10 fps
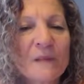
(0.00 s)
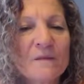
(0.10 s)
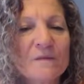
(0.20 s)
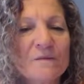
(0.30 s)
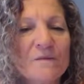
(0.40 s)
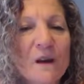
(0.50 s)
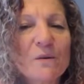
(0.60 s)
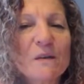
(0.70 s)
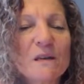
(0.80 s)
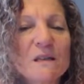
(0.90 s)

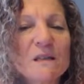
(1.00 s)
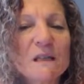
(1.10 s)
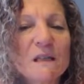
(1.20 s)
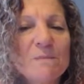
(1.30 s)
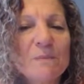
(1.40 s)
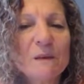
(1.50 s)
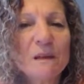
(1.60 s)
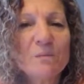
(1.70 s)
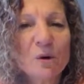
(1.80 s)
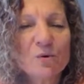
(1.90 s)
very deep
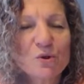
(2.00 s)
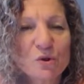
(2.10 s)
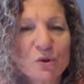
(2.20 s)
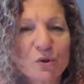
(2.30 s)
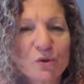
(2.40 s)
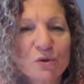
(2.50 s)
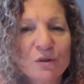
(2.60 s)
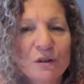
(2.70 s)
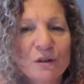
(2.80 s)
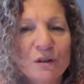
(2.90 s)

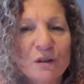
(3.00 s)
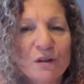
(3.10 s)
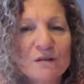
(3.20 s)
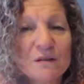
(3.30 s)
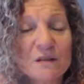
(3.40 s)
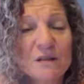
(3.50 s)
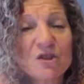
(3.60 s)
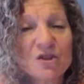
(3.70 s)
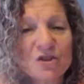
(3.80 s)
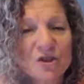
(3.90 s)
emotional
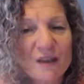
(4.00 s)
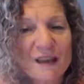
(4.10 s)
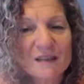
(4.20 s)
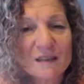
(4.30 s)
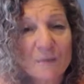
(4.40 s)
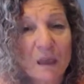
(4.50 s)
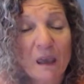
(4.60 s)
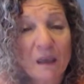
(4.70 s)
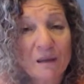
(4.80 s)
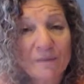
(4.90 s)
decision she has to
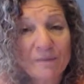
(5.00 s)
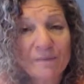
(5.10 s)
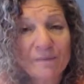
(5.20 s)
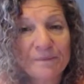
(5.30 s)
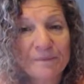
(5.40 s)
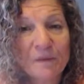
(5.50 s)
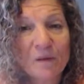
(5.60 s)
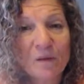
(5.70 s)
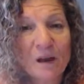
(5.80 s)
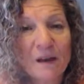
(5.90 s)
make.
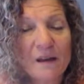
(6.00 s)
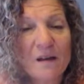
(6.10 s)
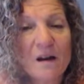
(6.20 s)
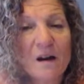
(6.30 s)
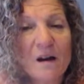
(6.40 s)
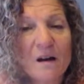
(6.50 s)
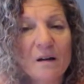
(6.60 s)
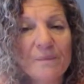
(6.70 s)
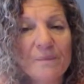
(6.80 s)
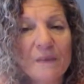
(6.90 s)
Okay.
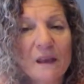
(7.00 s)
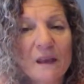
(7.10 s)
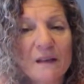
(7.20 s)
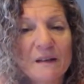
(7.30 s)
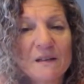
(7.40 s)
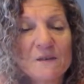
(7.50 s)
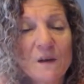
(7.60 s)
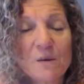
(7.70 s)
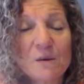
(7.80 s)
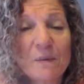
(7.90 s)
And it's
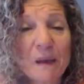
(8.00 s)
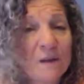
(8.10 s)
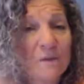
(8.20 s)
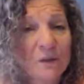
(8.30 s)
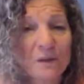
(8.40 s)
very painful.